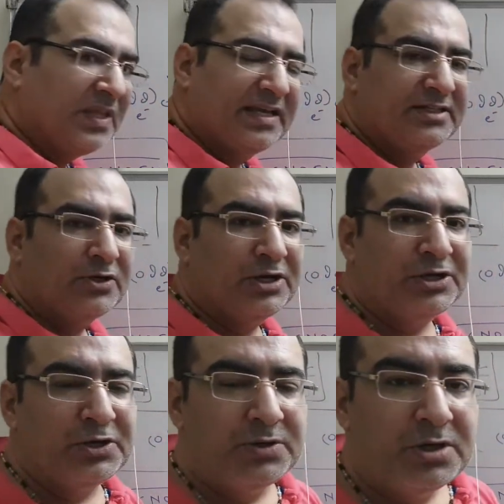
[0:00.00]
Is it okay to
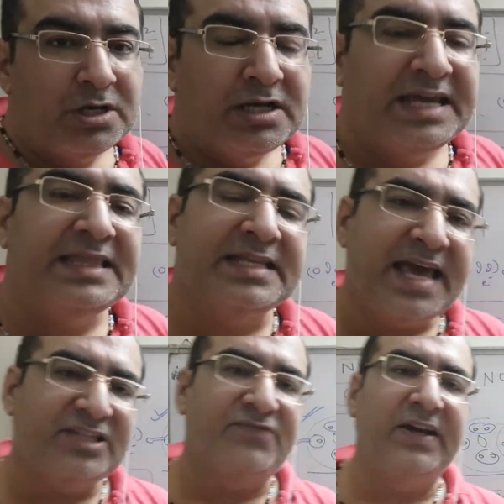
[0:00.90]
you? In the
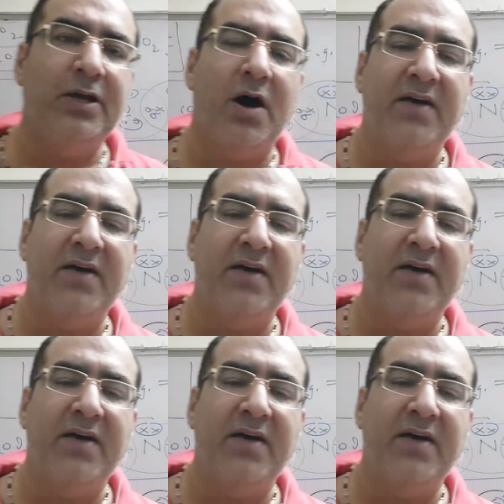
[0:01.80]
next video,